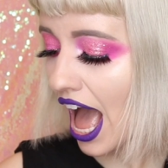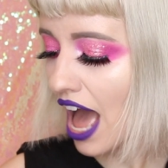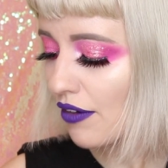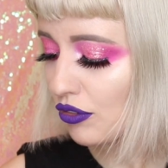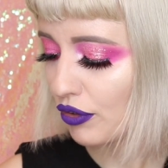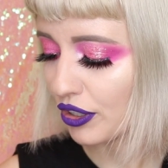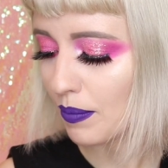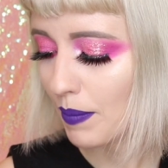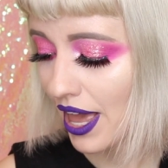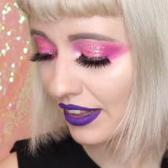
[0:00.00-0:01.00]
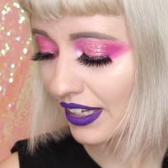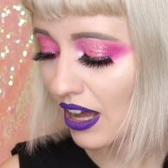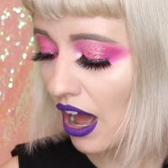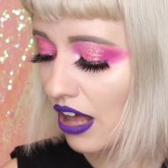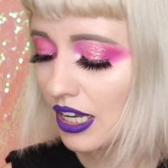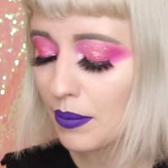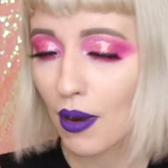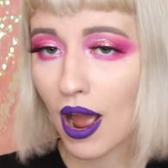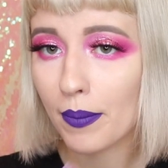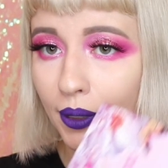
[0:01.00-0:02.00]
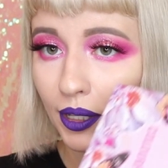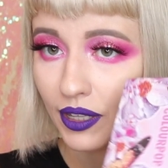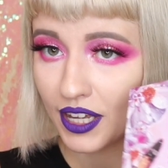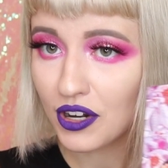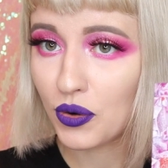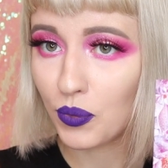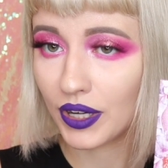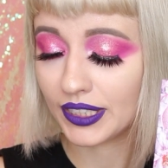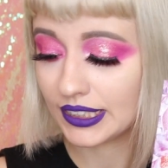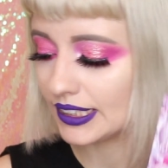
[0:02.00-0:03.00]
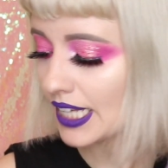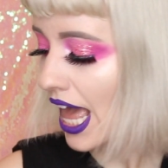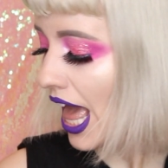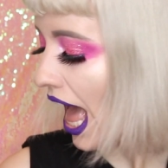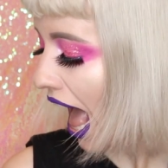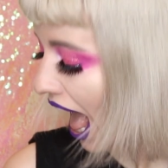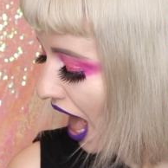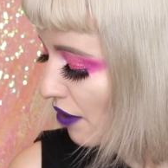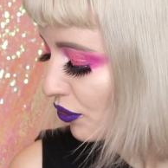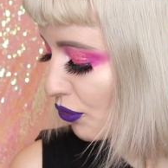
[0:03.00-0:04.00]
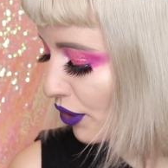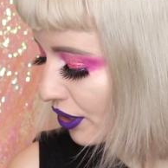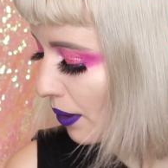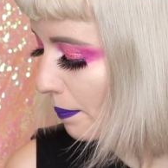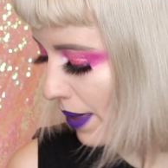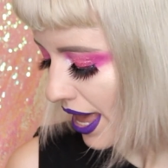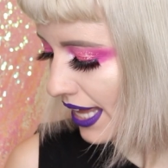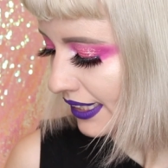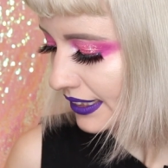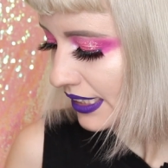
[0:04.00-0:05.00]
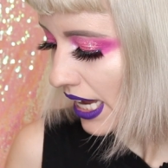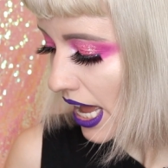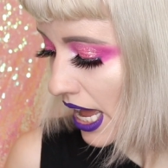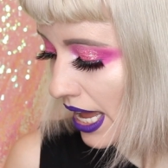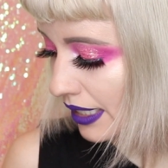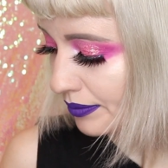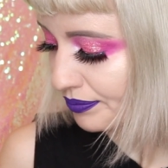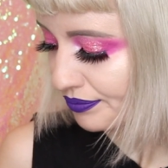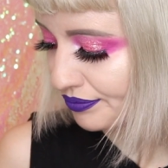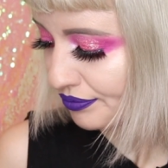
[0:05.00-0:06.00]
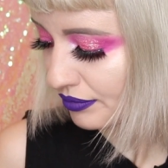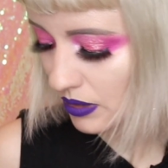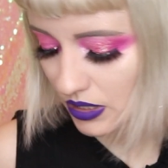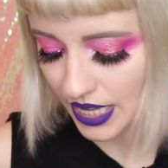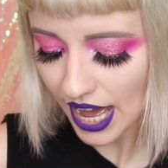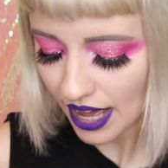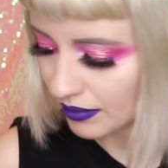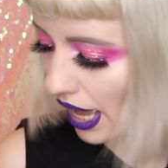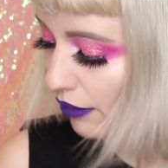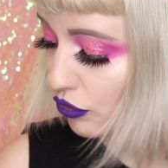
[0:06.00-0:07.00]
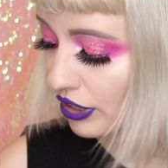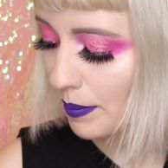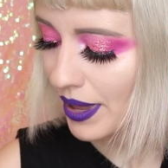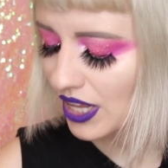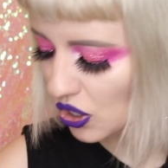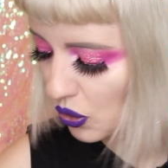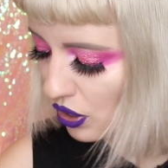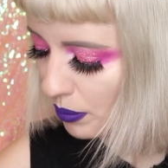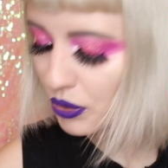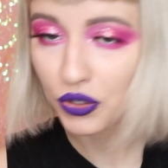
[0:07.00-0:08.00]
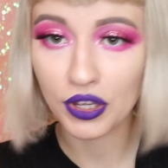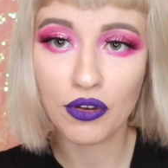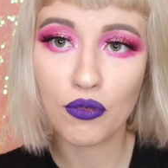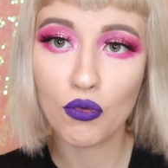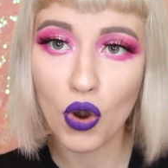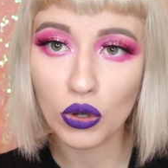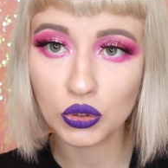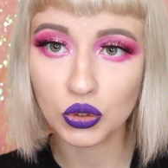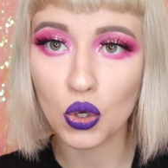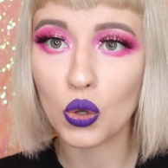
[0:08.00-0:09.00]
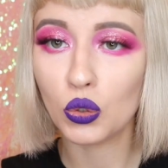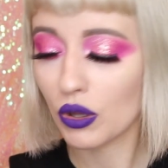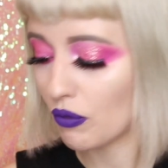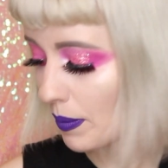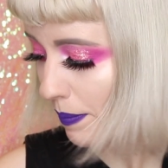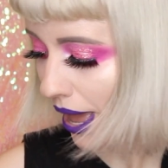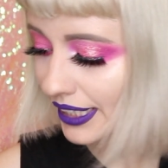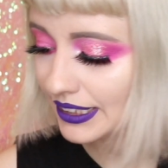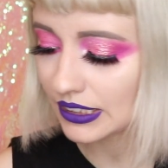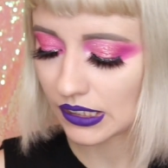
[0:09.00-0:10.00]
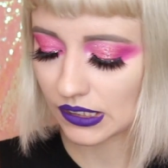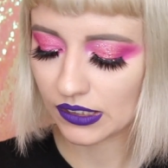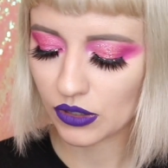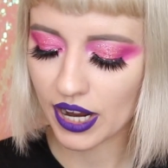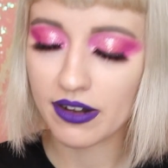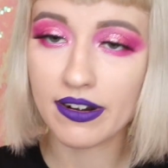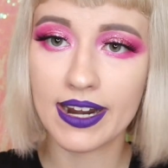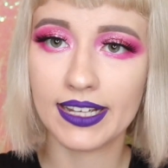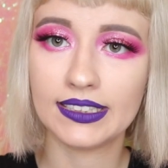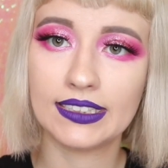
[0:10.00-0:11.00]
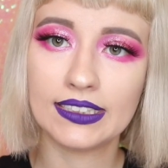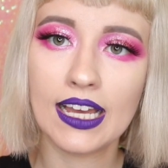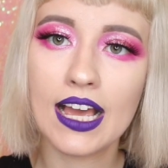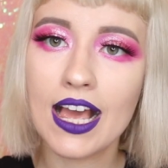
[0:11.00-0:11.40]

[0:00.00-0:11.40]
I would recommend the ColourPop glitter ones. I would recommend I would recommend the Huda Beauty Rose Gold Remastered. Here it is.